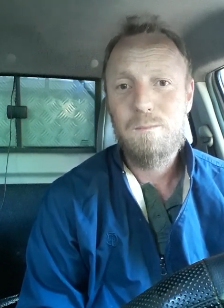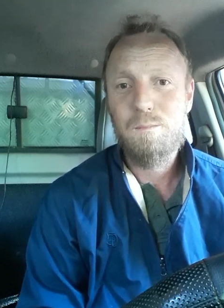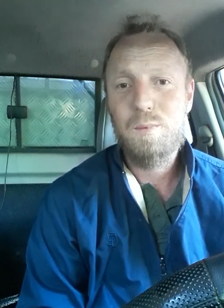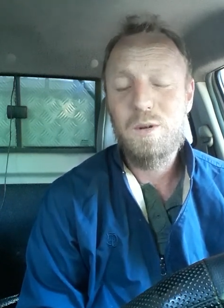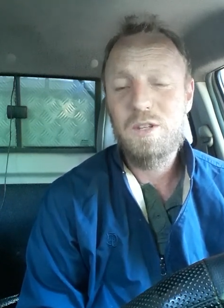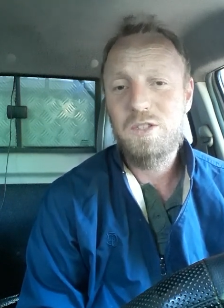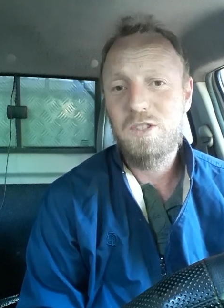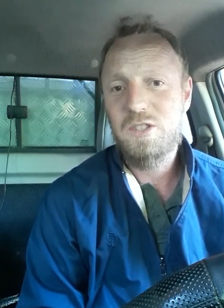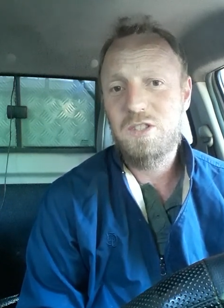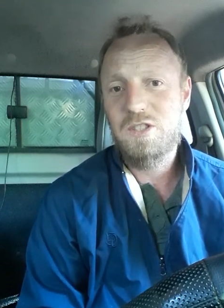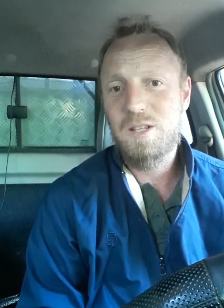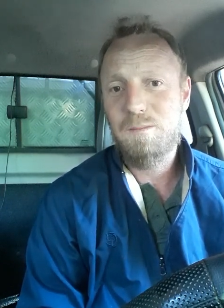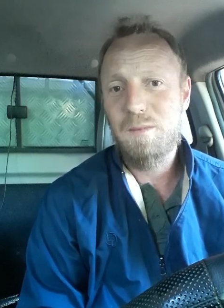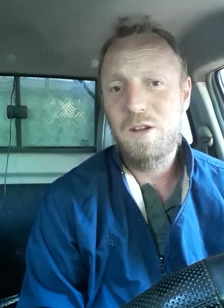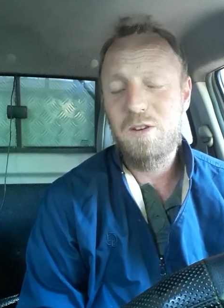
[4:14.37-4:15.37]

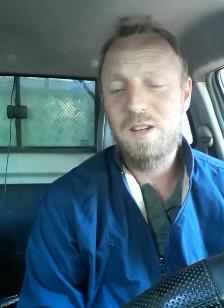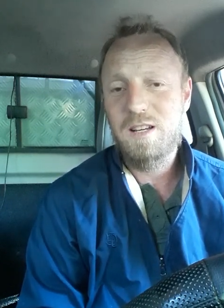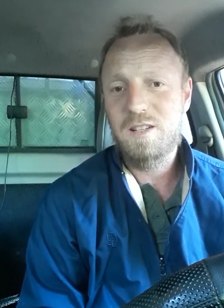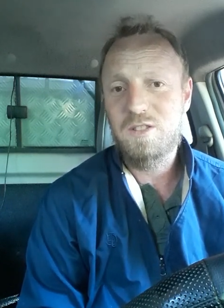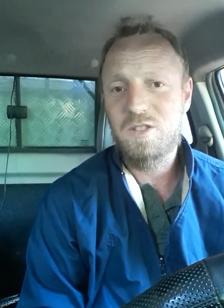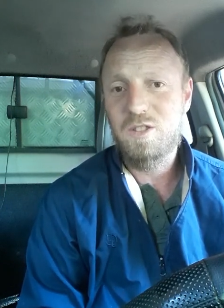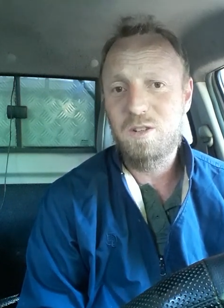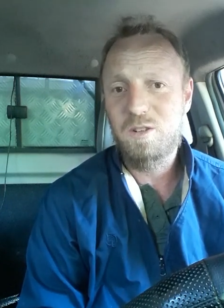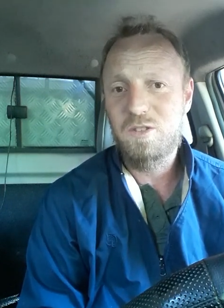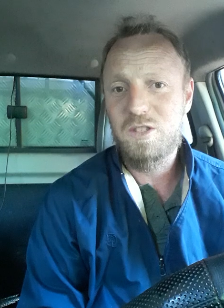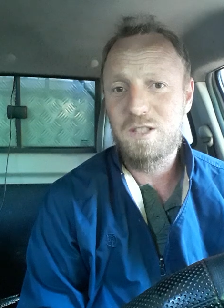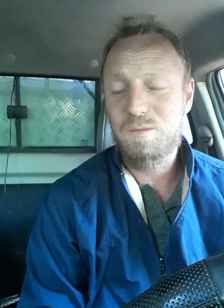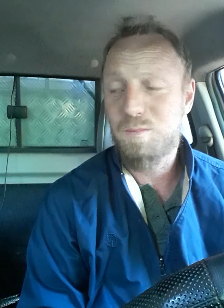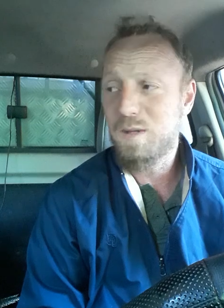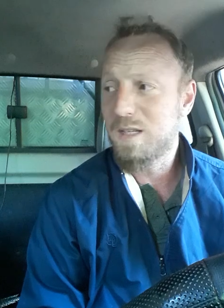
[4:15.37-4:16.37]
British, American
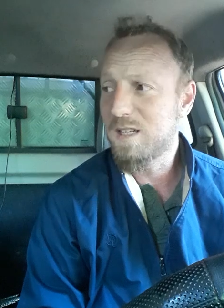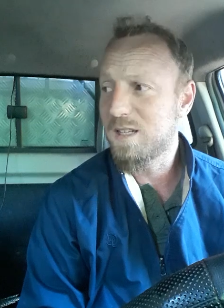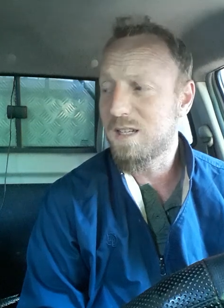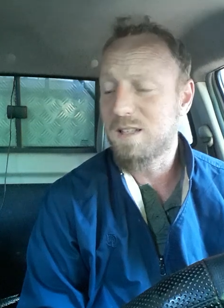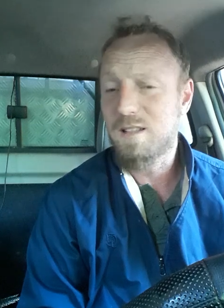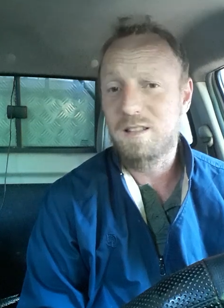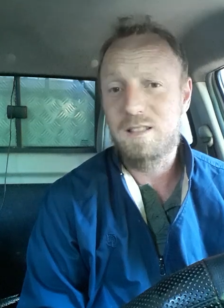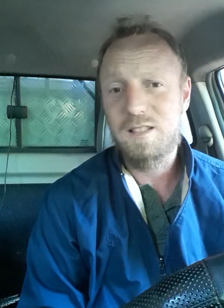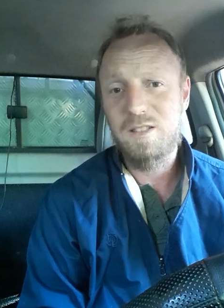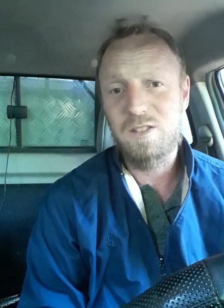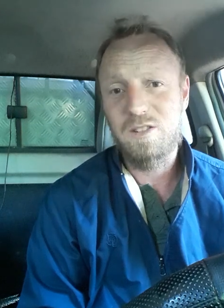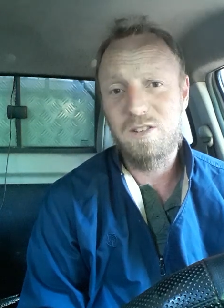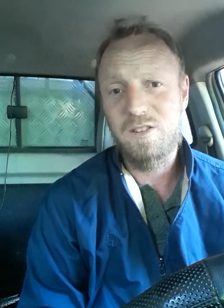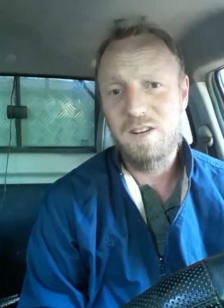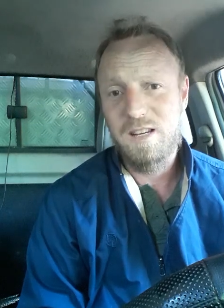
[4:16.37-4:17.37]
soldiers being killed in
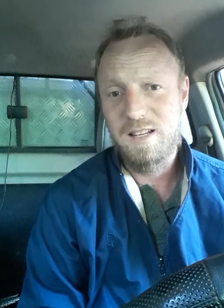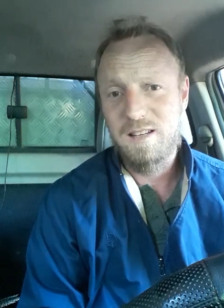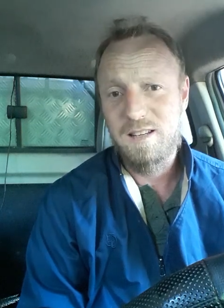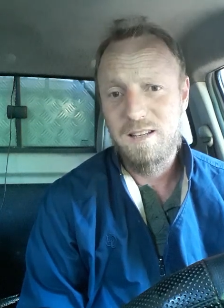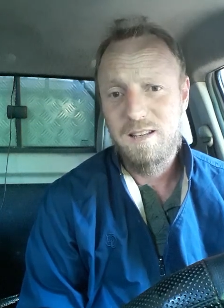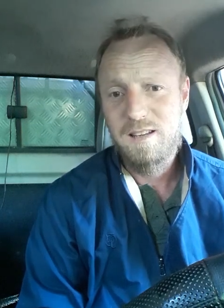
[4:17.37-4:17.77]
Ukraine.